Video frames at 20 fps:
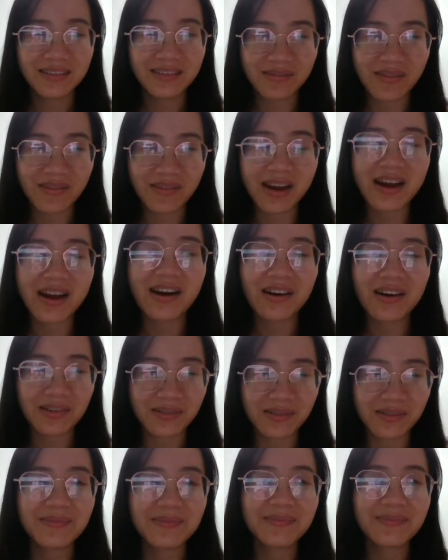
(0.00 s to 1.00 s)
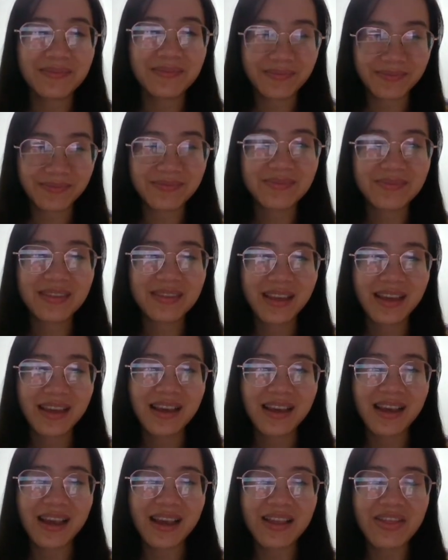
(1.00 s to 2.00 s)
Wow.
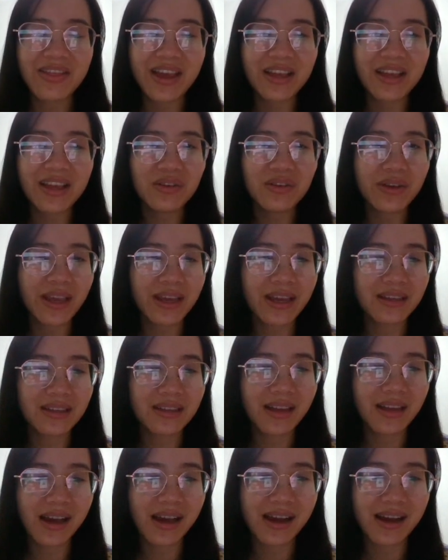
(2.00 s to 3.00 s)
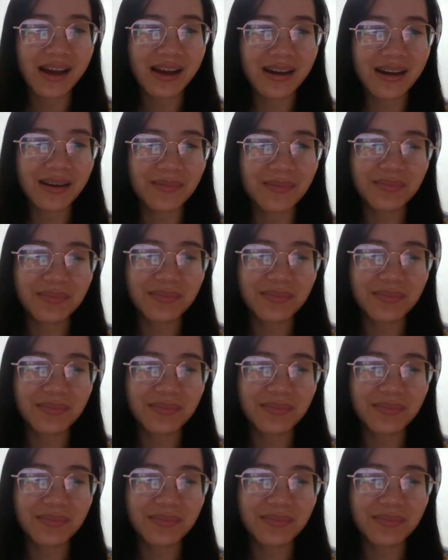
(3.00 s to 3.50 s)
And then you can uh,